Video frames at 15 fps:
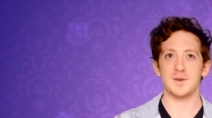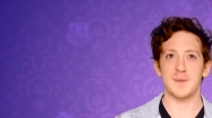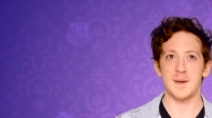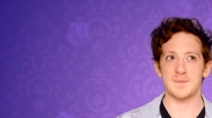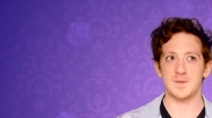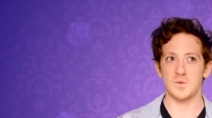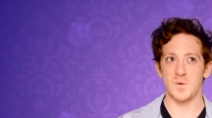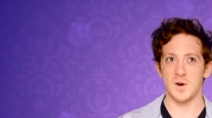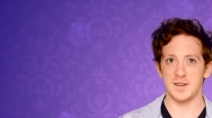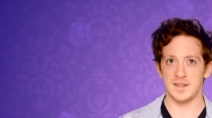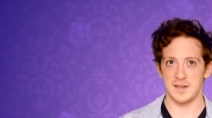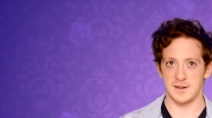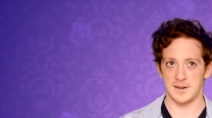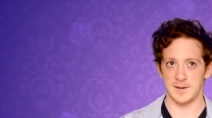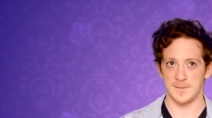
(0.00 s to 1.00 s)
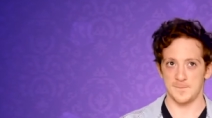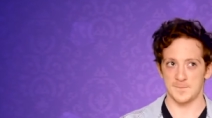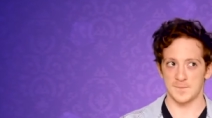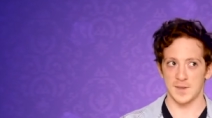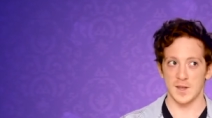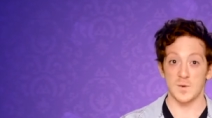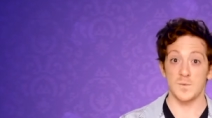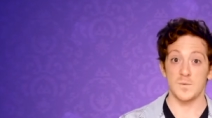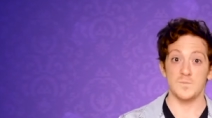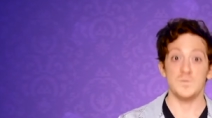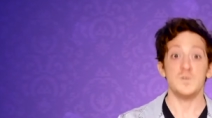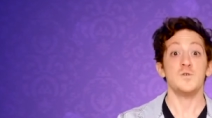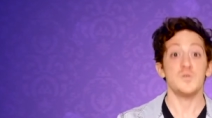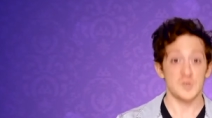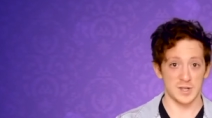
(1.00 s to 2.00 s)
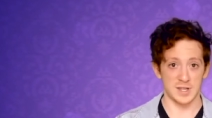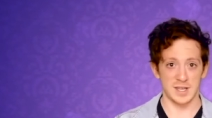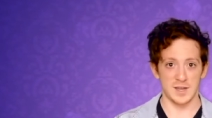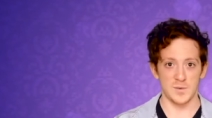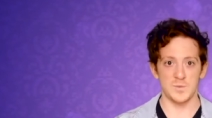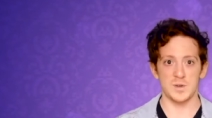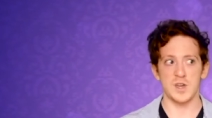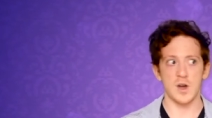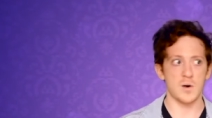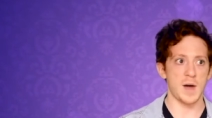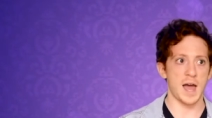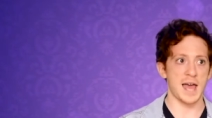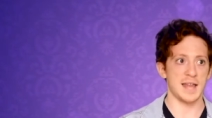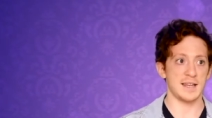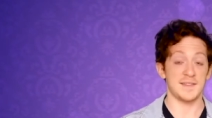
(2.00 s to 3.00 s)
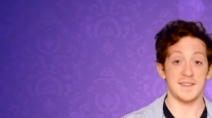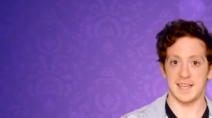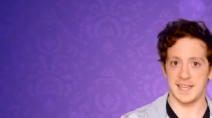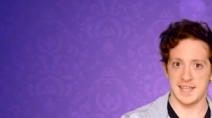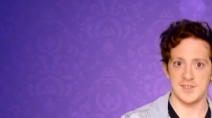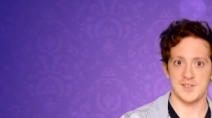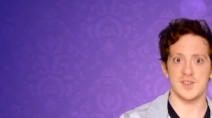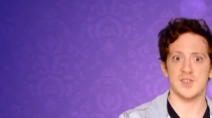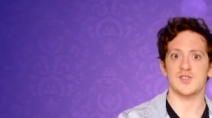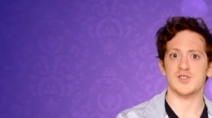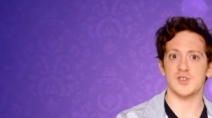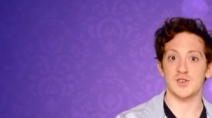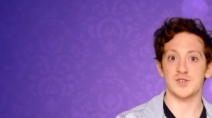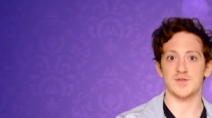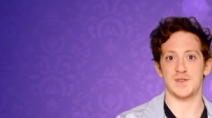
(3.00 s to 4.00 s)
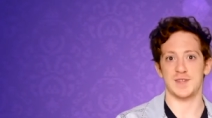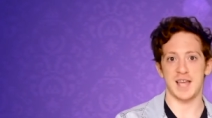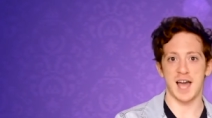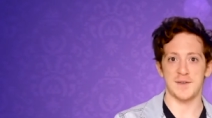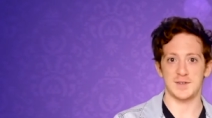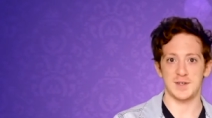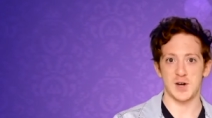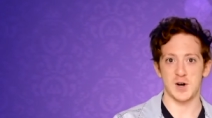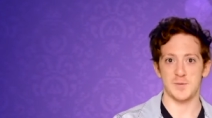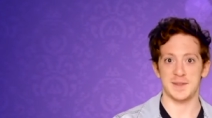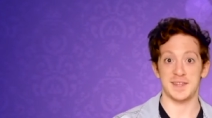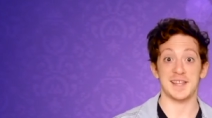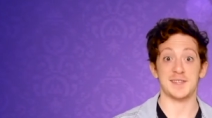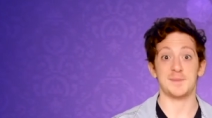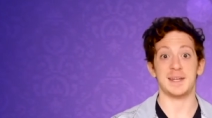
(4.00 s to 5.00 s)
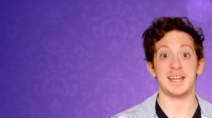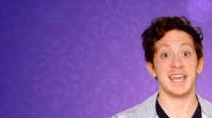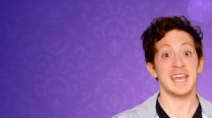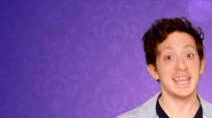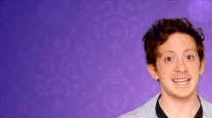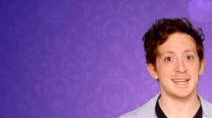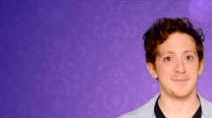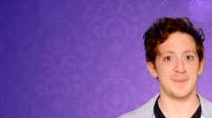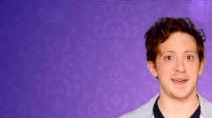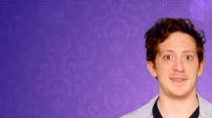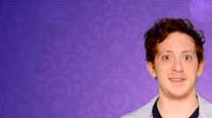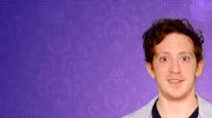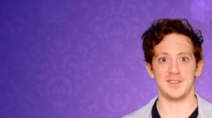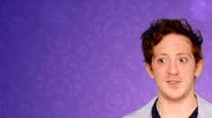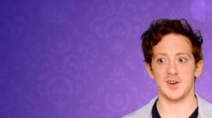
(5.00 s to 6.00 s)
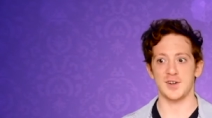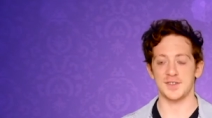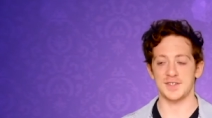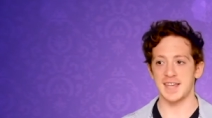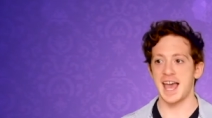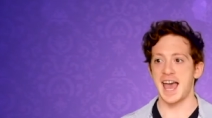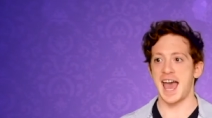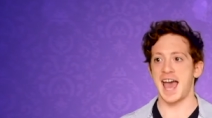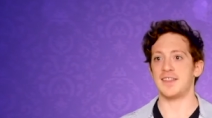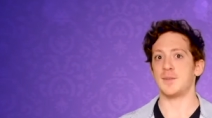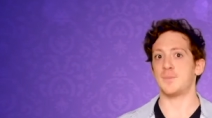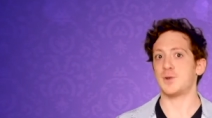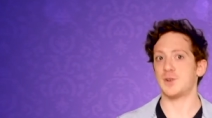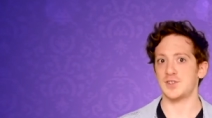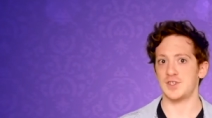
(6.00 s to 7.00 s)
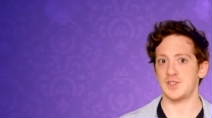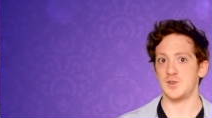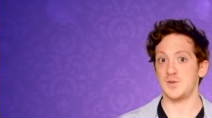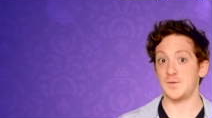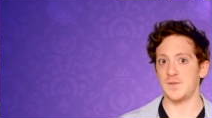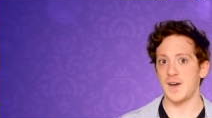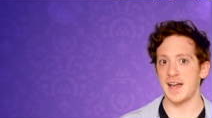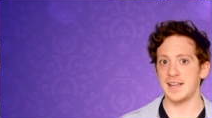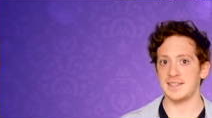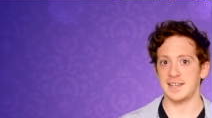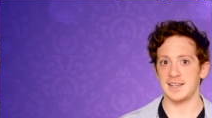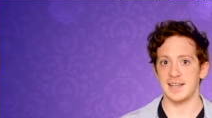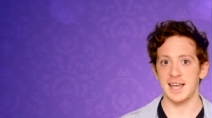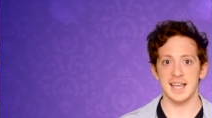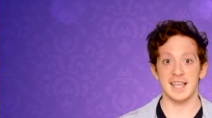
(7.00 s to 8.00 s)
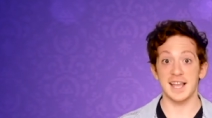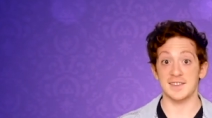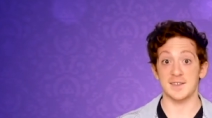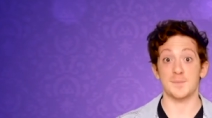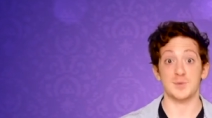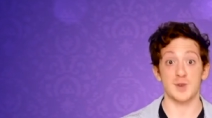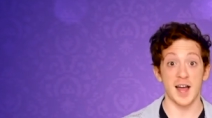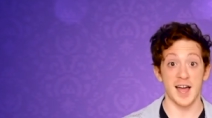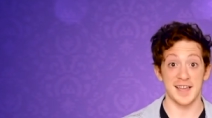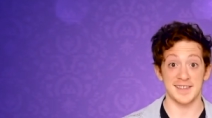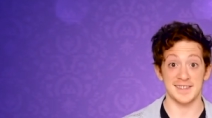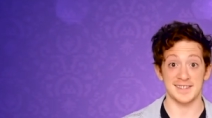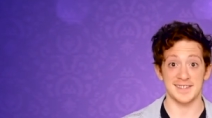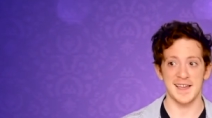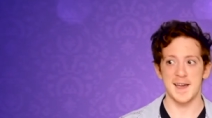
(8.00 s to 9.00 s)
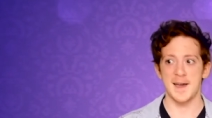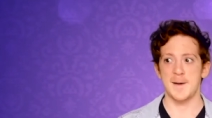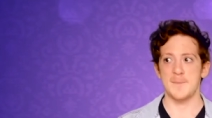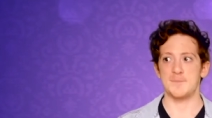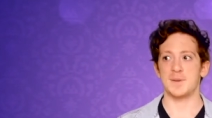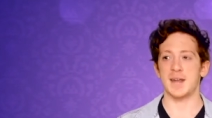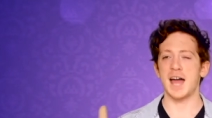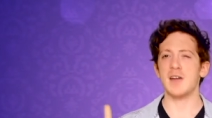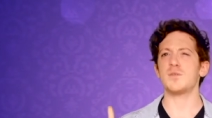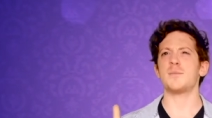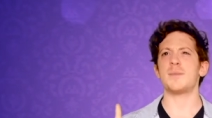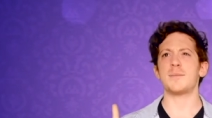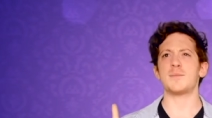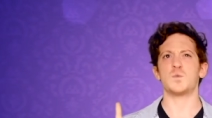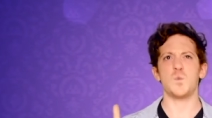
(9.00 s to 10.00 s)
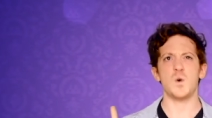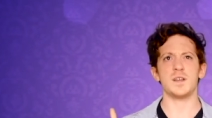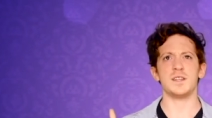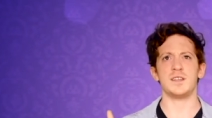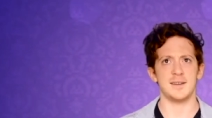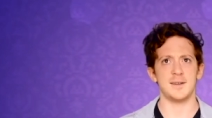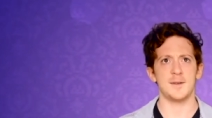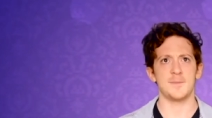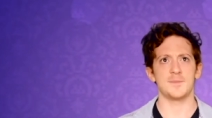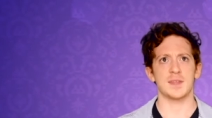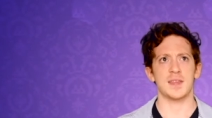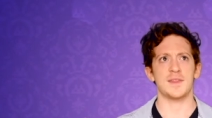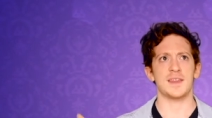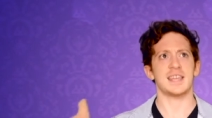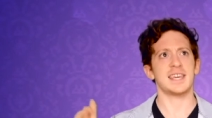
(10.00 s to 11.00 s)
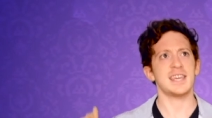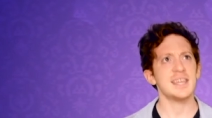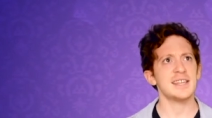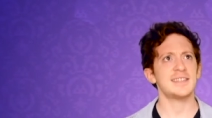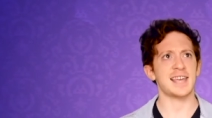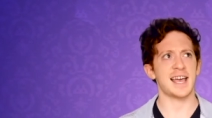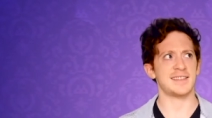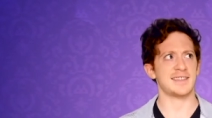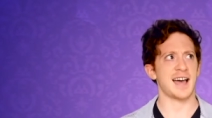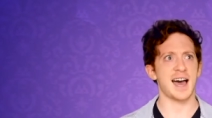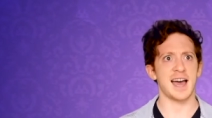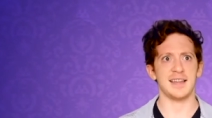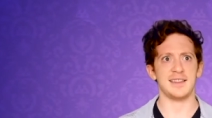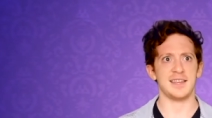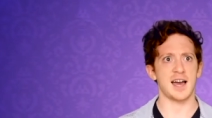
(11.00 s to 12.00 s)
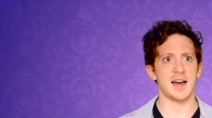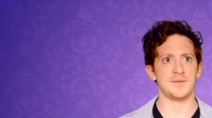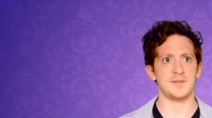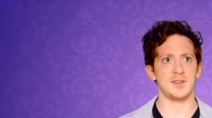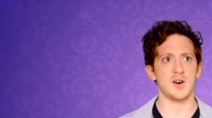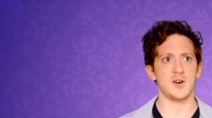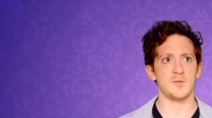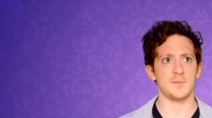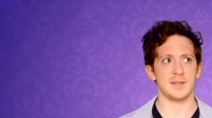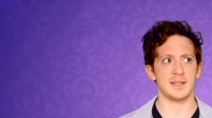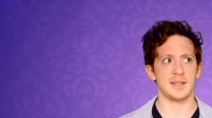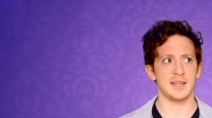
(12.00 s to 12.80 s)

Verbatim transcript: remember one year, usually we go and the kids search for the afikoman that's been hidden by the adults, and the person who finds it gets a prize. But I remember one year, the kids had to hide the afikoman,